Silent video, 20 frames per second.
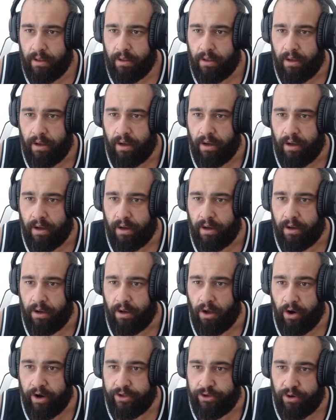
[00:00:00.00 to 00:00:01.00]
All
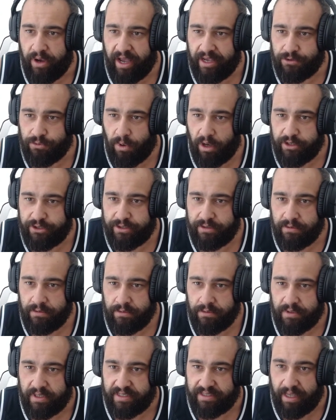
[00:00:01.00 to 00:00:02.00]
right, you guys watching?
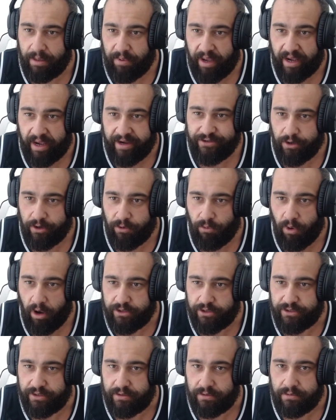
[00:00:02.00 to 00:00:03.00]
Because I started
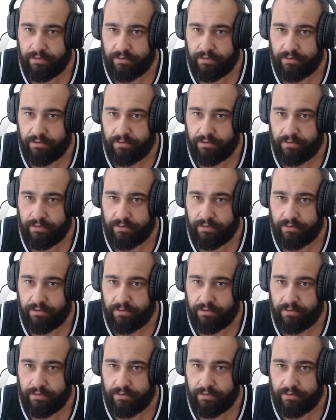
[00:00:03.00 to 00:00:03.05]
watching.